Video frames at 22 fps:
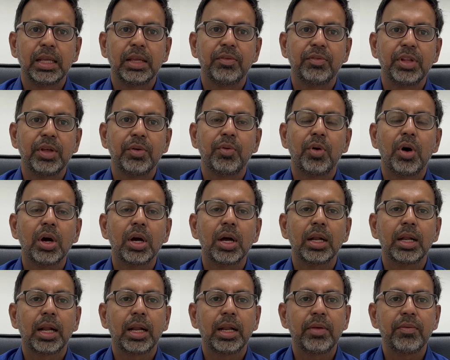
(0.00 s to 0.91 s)
If they walk
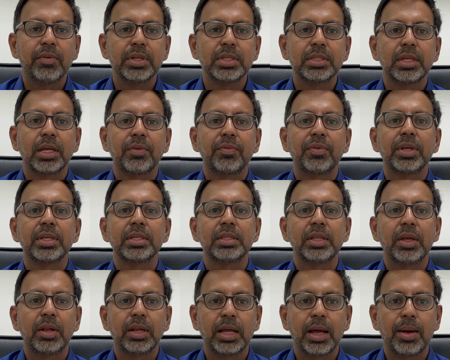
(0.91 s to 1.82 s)
on uneven surface,
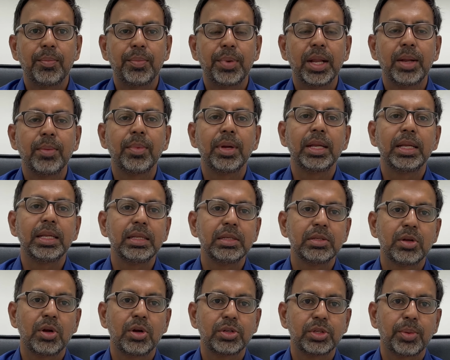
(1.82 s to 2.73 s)
they will complain my knee is
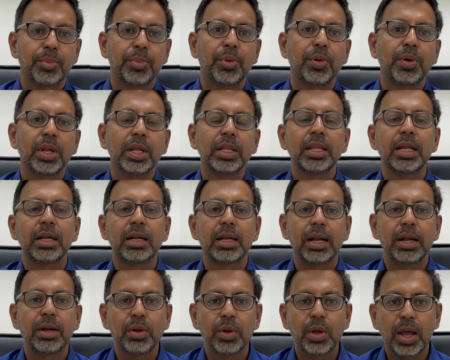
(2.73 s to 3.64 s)
not supporting. They will try
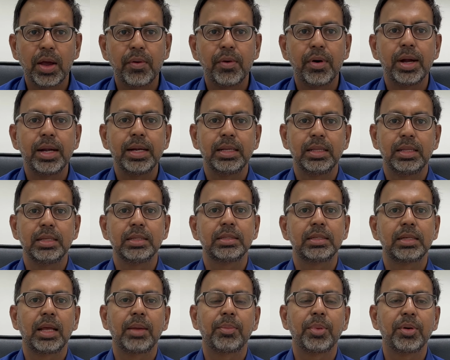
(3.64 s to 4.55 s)
to avoid this
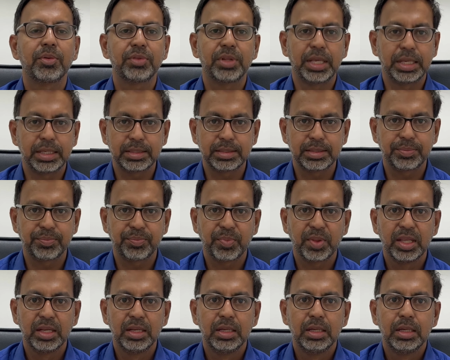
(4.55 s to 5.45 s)
type of things.
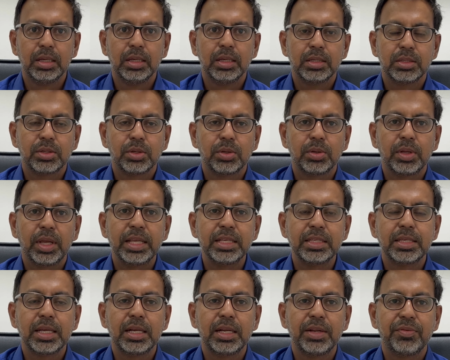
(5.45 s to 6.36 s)
So
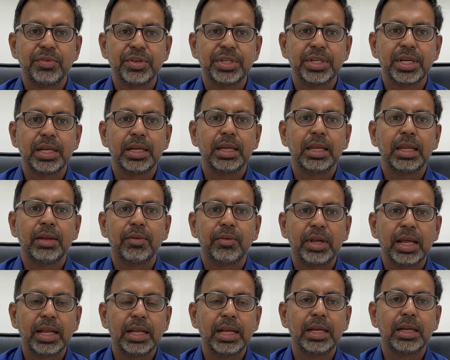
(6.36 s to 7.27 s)
ACL deficient knee,
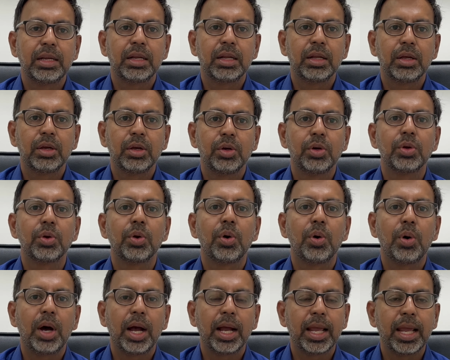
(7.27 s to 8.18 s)
can it
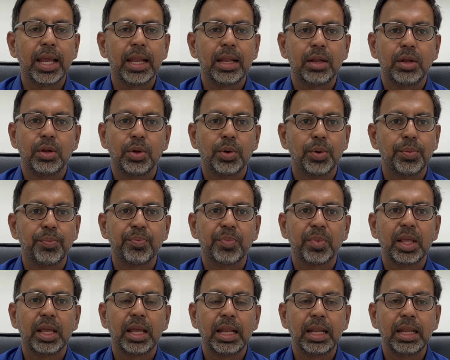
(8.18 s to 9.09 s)
grow again? No.
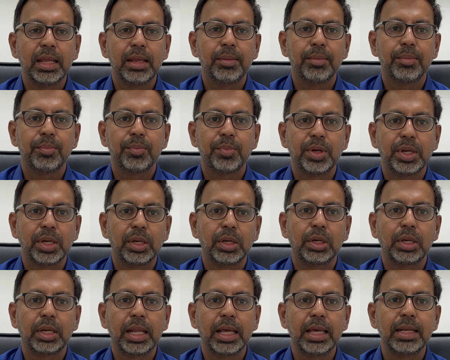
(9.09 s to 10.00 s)
Any
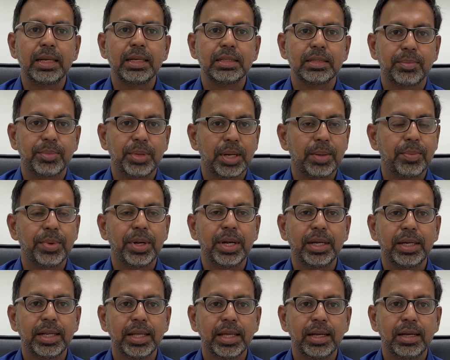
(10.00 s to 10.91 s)
tear is a
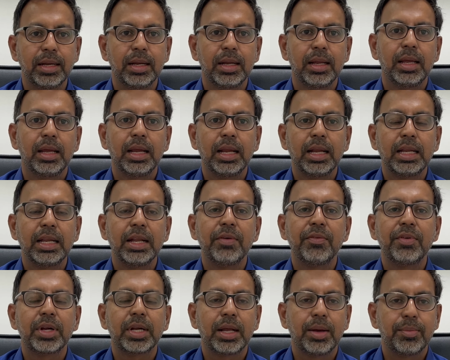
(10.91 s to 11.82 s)
permanent tear. It
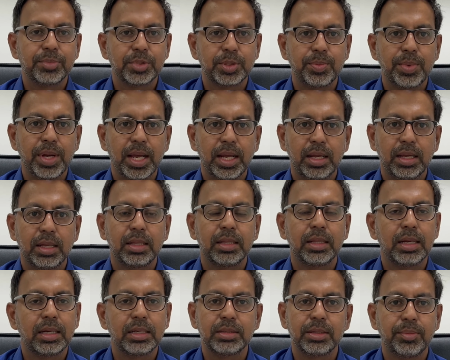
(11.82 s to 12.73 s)
never comes back.
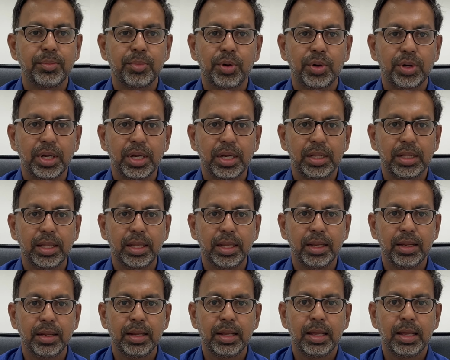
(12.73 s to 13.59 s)
That is the important thing.